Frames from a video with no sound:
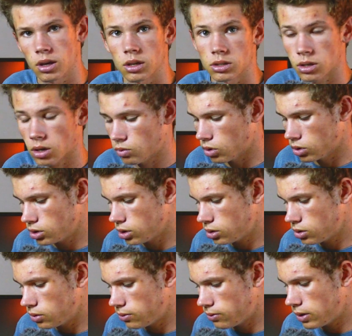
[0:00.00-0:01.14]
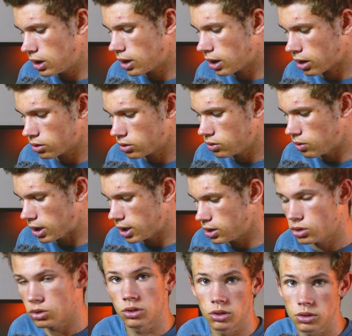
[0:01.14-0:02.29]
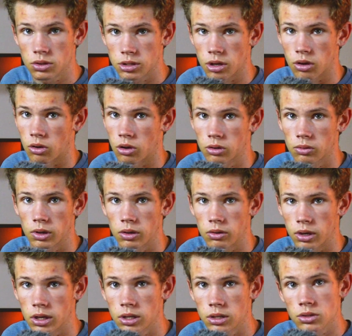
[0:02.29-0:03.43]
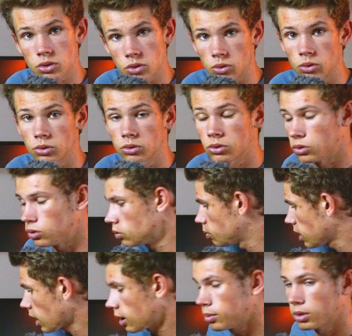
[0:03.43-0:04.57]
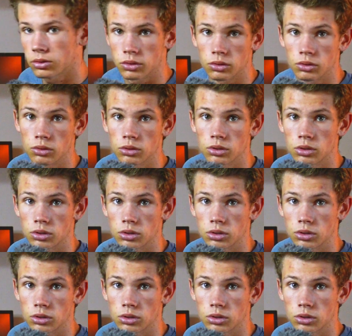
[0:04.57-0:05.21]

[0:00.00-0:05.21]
So I wanted to figure out a way to use the hardware already installed to be able to